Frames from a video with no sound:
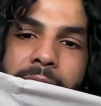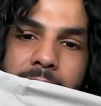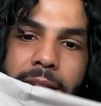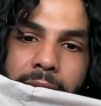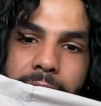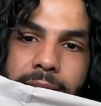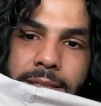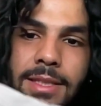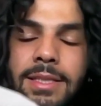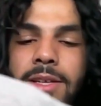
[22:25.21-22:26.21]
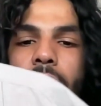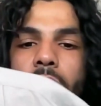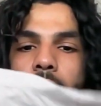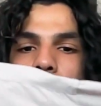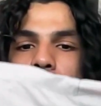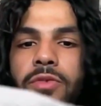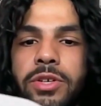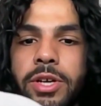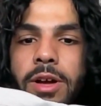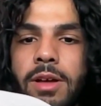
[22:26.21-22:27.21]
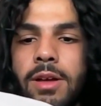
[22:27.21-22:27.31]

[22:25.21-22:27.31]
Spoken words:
like this. This is an overshirt.